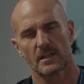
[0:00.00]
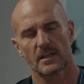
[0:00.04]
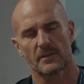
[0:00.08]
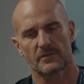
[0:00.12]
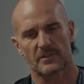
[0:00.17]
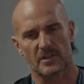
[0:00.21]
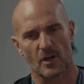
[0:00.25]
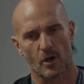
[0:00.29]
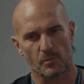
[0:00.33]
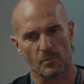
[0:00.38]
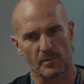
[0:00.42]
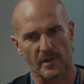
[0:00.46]

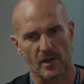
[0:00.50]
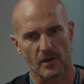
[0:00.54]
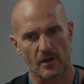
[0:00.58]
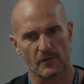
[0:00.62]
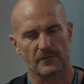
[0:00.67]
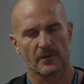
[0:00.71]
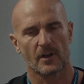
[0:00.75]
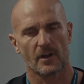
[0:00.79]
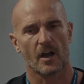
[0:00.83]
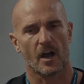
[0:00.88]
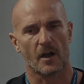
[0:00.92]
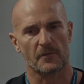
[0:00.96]
You've told me
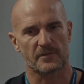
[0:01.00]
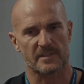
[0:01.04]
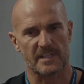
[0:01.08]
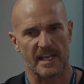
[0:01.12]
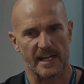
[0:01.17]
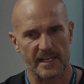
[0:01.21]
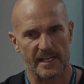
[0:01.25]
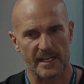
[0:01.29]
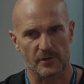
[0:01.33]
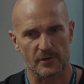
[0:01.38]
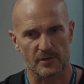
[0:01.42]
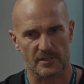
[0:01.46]
off, I've
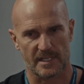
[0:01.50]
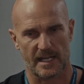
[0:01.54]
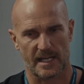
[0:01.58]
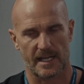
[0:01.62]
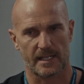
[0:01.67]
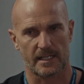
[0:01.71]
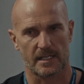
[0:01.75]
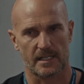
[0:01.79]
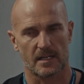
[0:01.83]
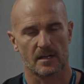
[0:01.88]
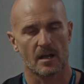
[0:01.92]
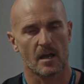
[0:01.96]
sat here and
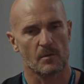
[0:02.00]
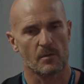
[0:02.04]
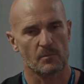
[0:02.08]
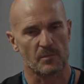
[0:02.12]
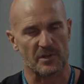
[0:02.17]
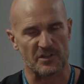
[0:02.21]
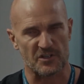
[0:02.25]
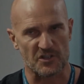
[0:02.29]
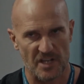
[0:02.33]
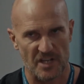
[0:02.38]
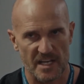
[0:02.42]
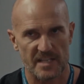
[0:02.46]
taken it,
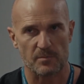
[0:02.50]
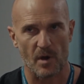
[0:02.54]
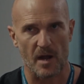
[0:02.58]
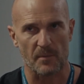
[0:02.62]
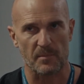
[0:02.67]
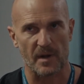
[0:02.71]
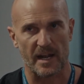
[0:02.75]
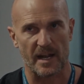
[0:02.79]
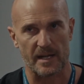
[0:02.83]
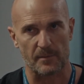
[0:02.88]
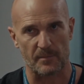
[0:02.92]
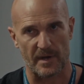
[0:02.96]
but she's
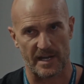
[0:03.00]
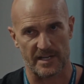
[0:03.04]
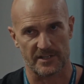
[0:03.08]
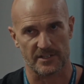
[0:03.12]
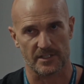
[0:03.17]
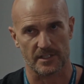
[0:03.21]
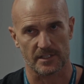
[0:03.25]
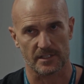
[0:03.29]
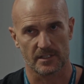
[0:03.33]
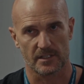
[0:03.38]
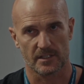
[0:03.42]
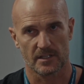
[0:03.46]
my bloody
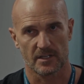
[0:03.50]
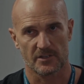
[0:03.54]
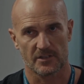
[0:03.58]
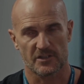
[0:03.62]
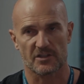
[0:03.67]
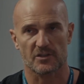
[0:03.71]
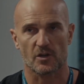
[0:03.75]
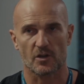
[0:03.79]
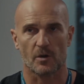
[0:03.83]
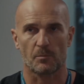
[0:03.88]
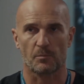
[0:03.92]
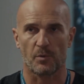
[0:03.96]
patient.
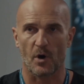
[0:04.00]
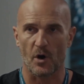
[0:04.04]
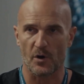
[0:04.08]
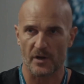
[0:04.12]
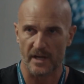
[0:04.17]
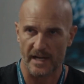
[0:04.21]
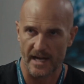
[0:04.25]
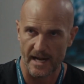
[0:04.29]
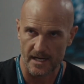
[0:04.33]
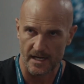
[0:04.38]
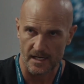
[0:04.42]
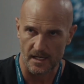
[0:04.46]
She's got a
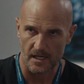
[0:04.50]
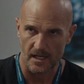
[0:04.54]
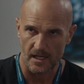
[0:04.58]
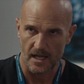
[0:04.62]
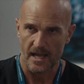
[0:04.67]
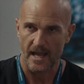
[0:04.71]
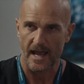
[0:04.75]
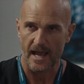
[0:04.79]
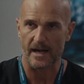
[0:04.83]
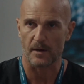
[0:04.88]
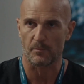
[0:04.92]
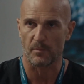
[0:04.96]
broken ankle
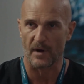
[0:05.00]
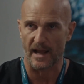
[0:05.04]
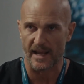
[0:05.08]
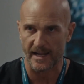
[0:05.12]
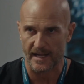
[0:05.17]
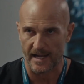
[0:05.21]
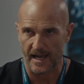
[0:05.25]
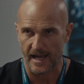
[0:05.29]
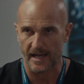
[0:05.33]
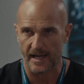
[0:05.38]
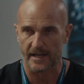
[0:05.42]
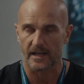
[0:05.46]
and a
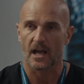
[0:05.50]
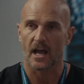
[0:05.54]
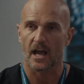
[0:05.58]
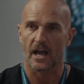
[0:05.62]
black heart,